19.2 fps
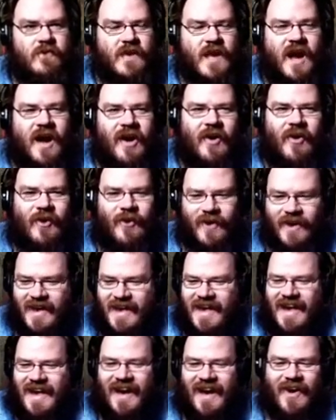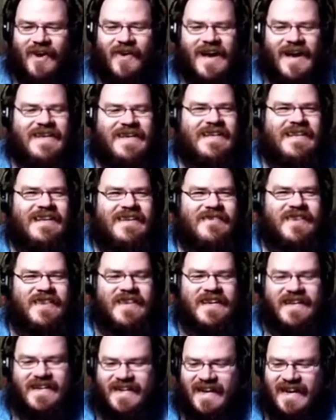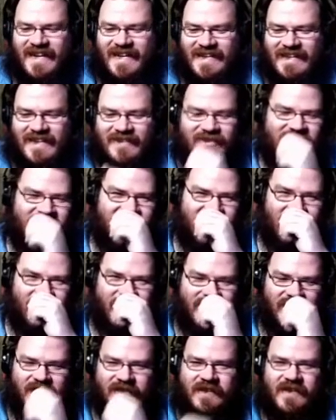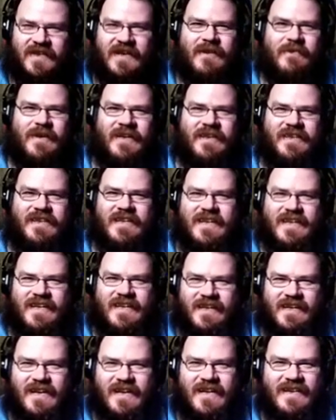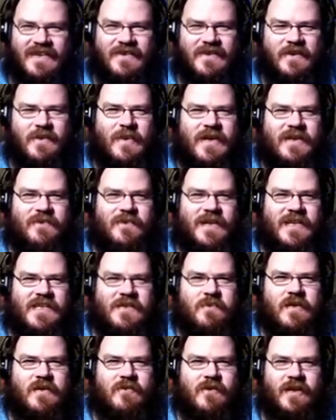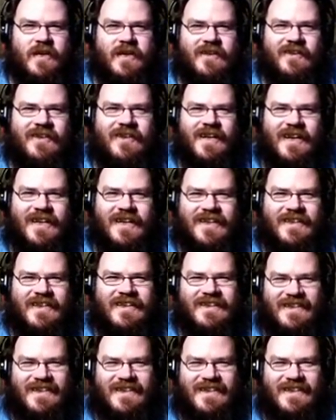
Oh, I didn't even think about about my speedrunning clock.